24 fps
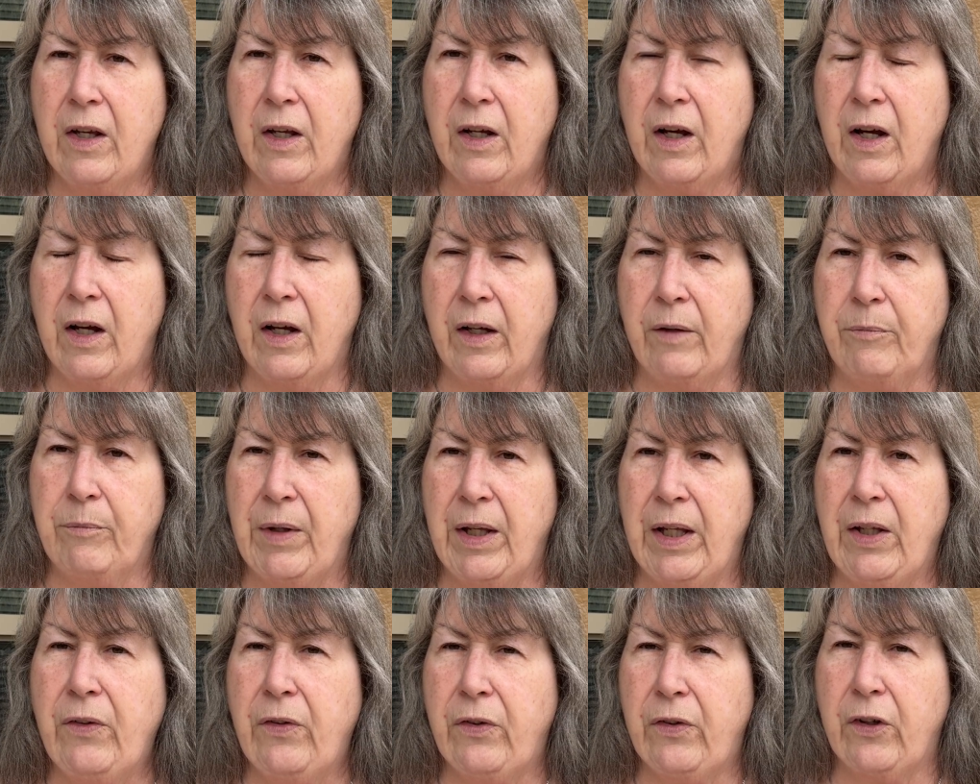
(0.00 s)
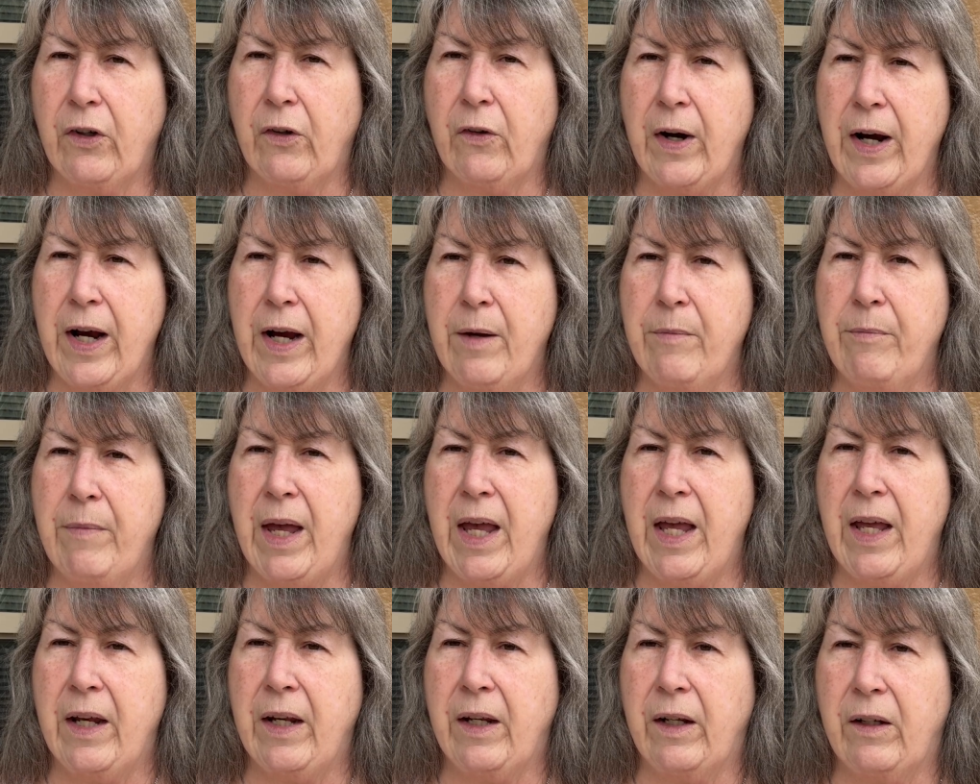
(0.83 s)
on Instagram
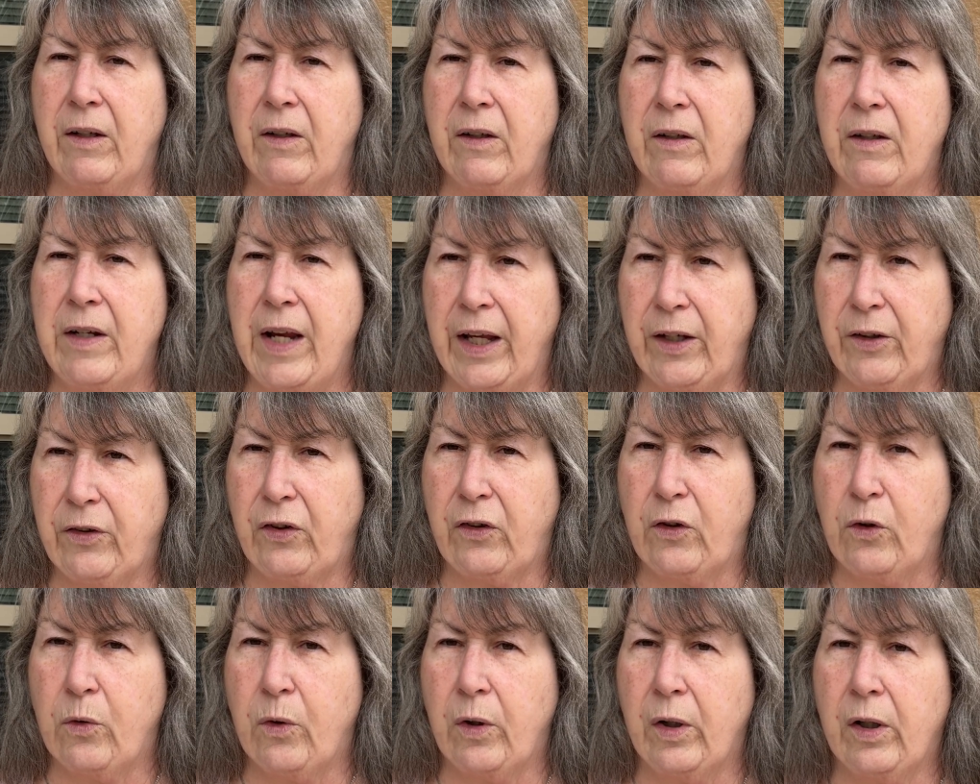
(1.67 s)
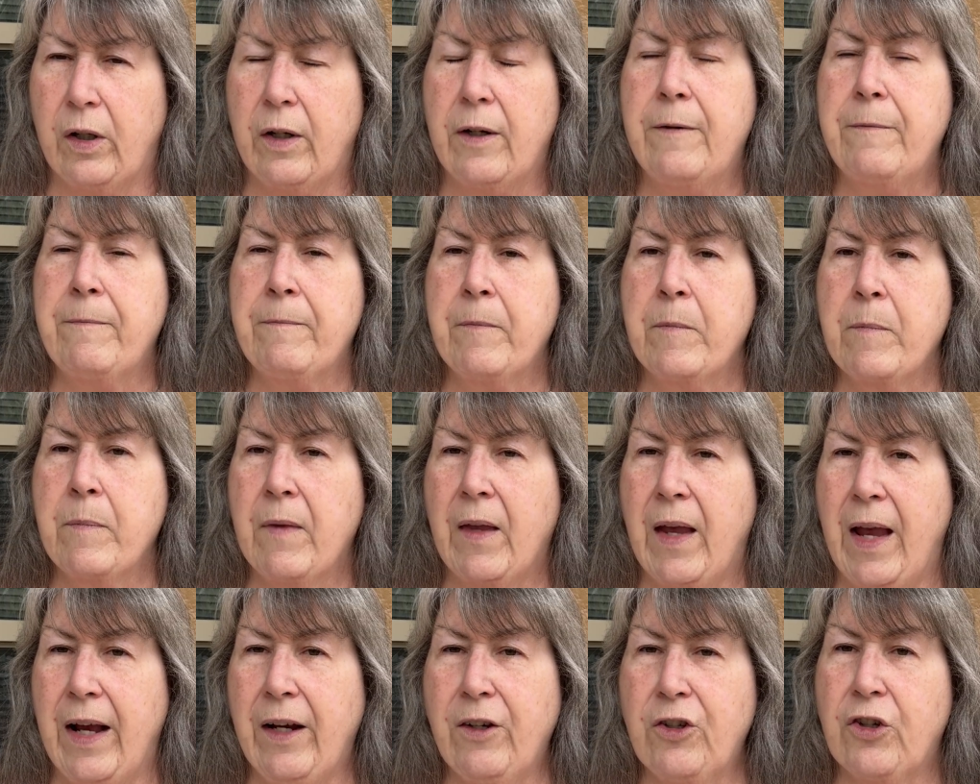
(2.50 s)
and Nextdoor,
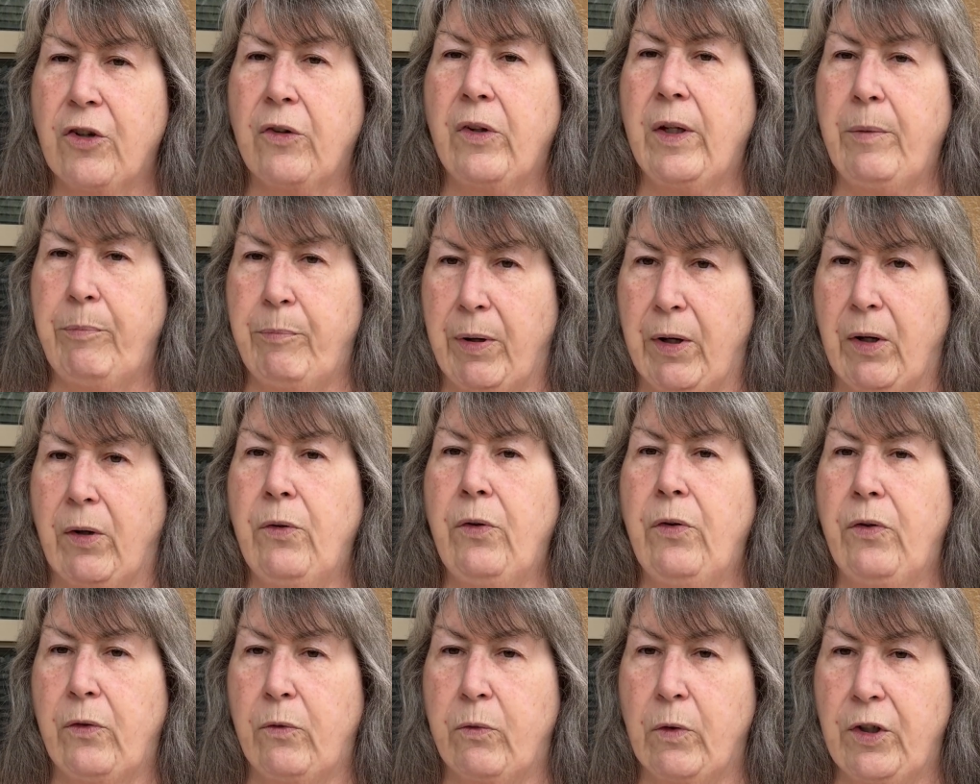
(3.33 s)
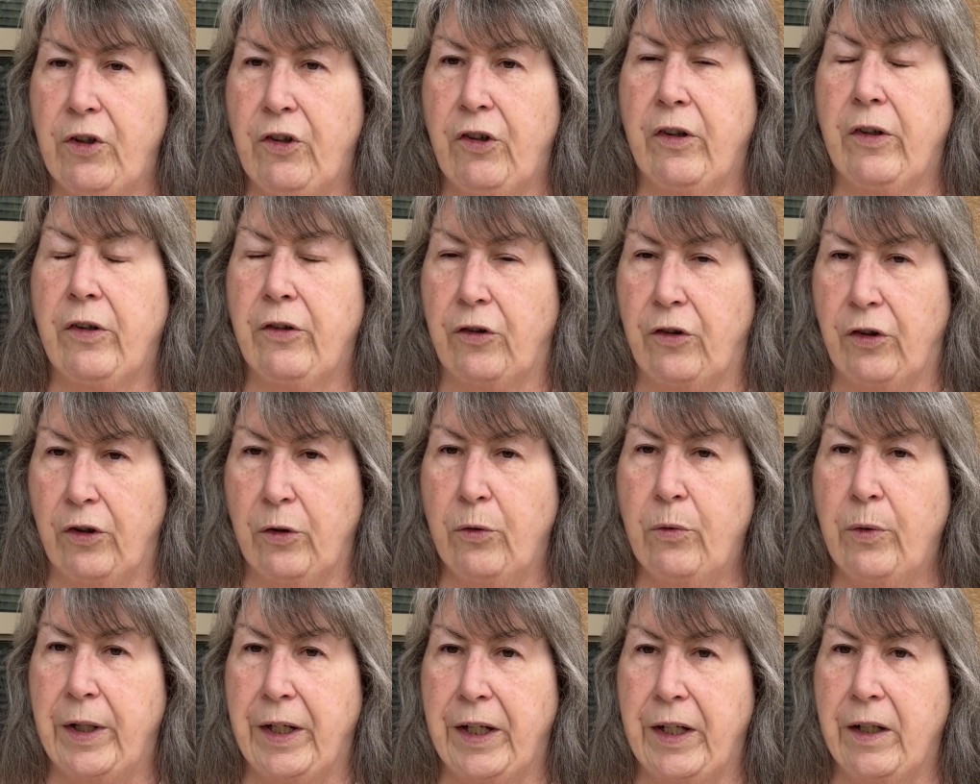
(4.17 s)
actually post what you're
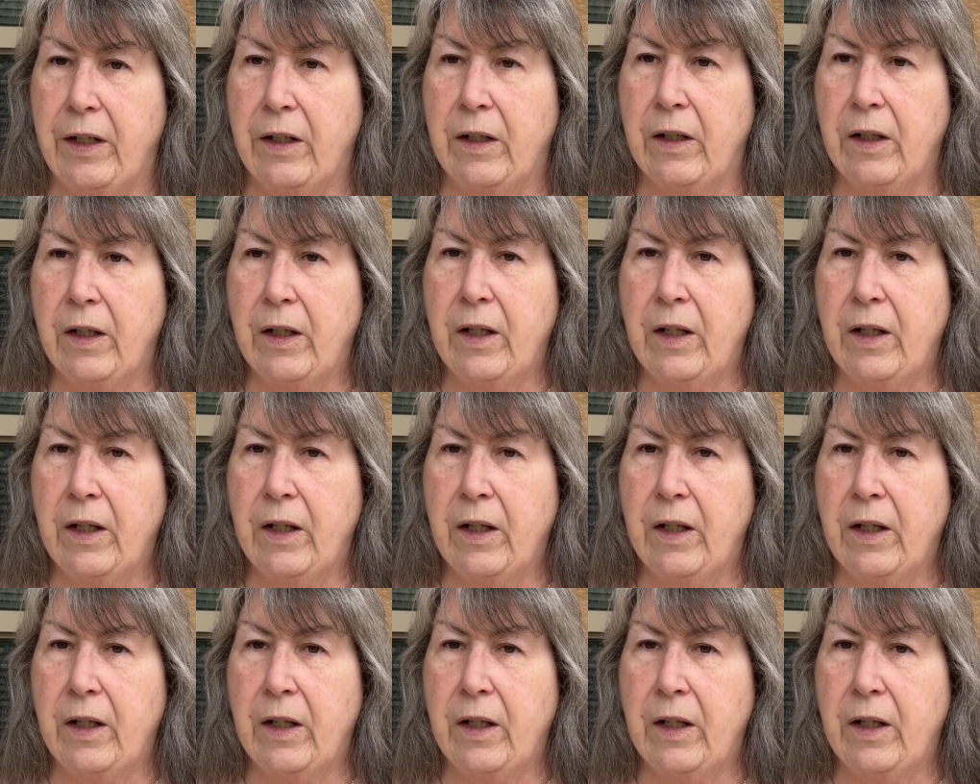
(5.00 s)
doing.